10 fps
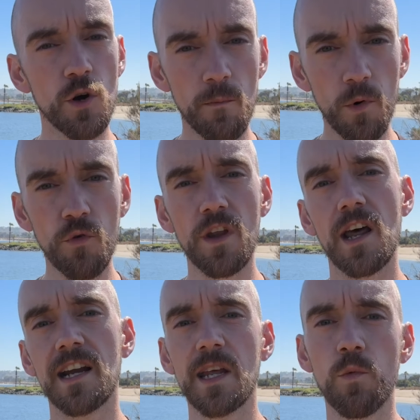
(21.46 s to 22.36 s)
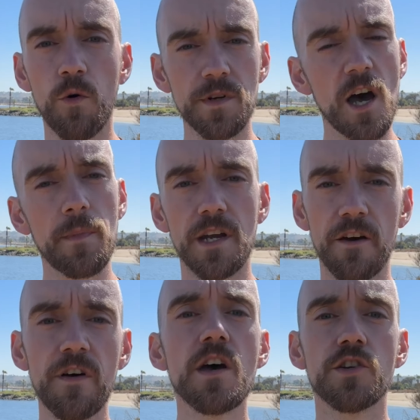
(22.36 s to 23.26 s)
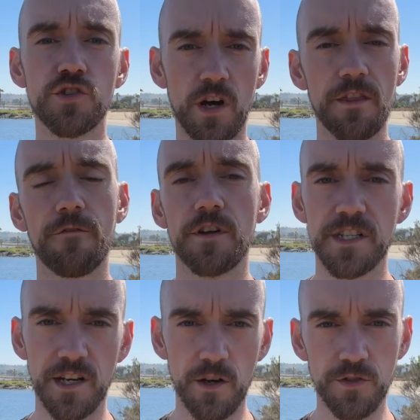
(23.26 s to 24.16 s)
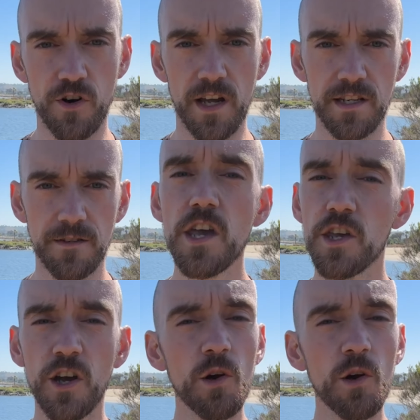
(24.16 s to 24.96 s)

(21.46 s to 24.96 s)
are more than likely warmed up enough to try the frontside nose grind. You're going